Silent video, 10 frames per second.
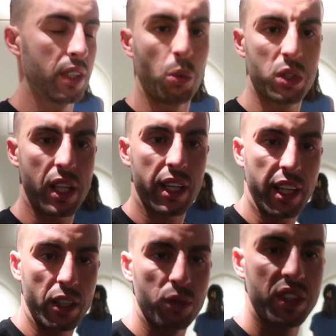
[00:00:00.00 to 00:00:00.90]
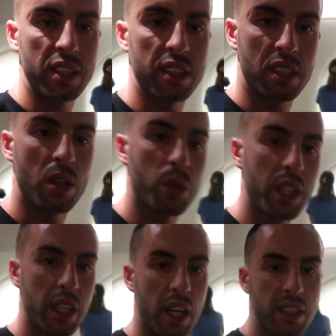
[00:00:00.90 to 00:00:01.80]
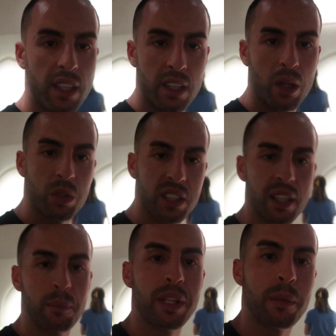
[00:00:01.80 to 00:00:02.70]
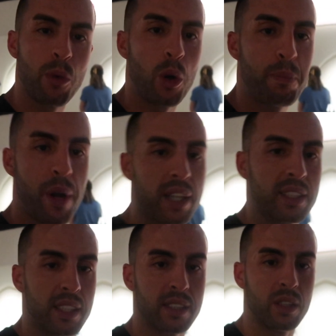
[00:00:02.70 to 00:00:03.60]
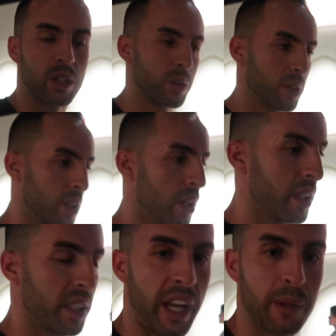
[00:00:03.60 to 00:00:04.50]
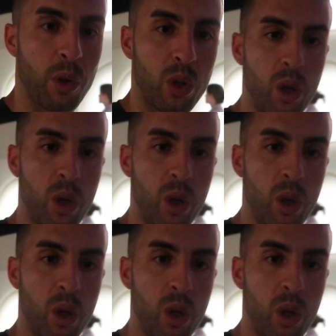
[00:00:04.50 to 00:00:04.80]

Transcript: It was like kind of, this is theory, and then now it's gonna be more practice, you know. Yeah. Getting more